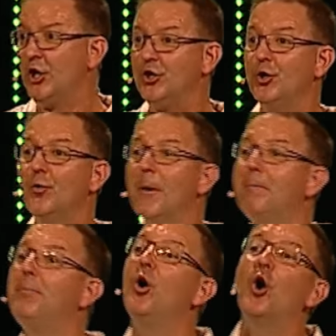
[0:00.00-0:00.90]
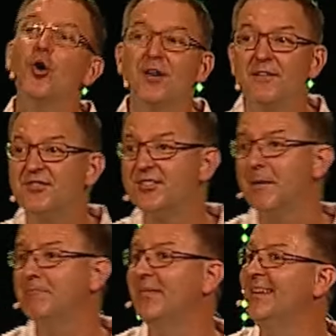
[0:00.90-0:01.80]
You're a part of
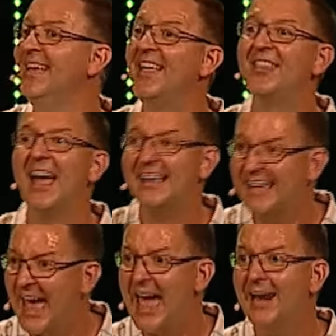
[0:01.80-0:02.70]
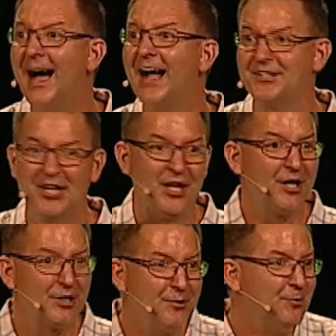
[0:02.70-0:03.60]
something that cannot
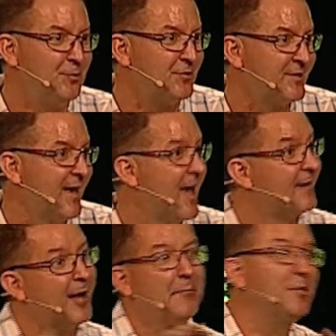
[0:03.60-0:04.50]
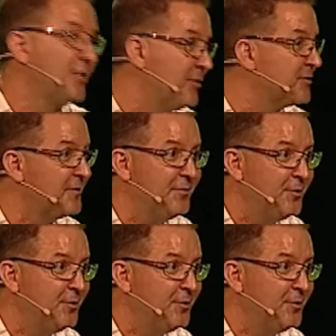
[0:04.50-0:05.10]
lose. And not because of